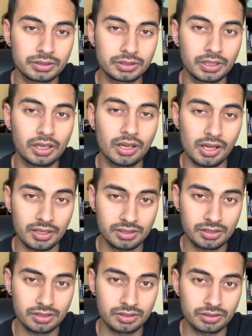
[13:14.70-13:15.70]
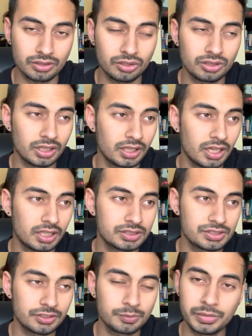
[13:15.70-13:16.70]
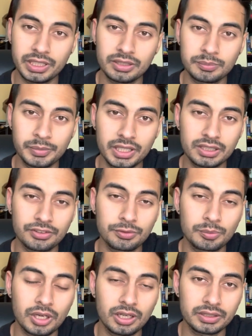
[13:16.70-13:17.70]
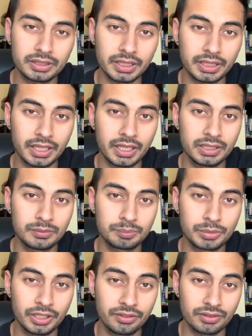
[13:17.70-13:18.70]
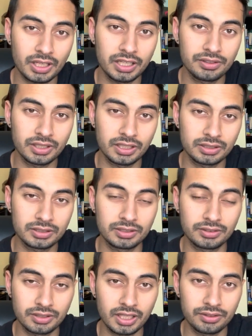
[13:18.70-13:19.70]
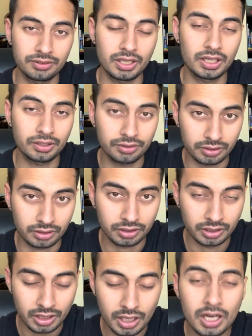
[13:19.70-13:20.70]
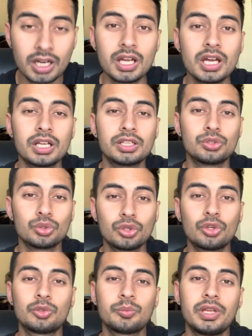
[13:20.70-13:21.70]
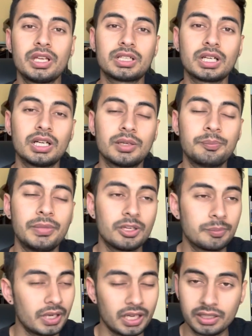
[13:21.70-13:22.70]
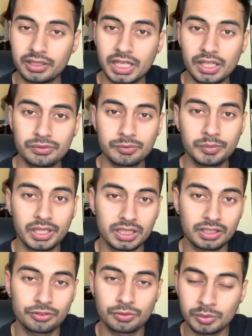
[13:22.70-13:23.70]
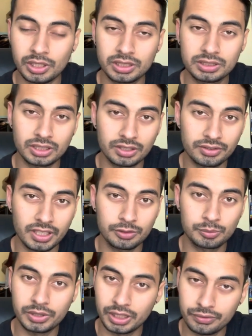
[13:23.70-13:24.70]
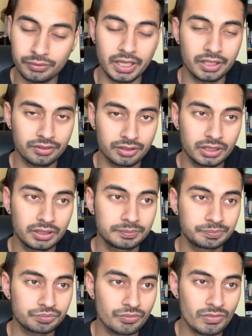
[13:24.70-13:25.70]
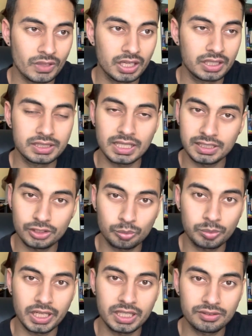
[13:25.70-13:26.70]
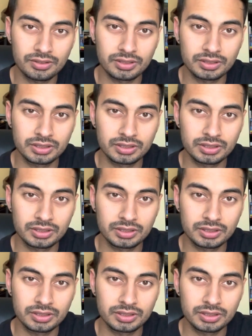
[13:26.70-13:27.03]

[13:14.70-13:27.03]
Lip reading: a lot. Not a lot, just make a smart and precise and concise answer. Do not make a big paragraph. Make it smart, concise, brief answer. Tell your plans.